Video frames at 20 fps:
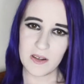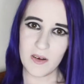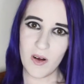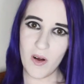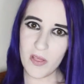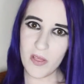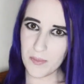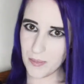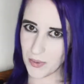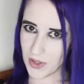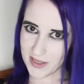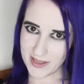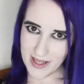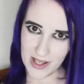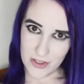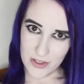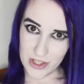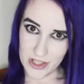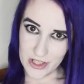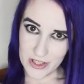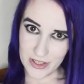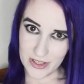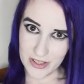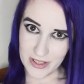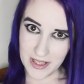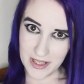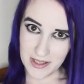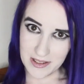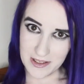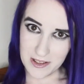all the boring naturally occurring
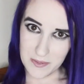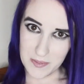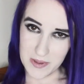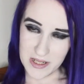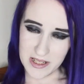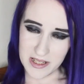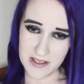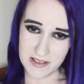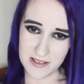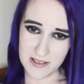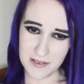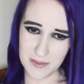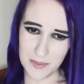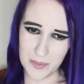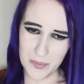colors, because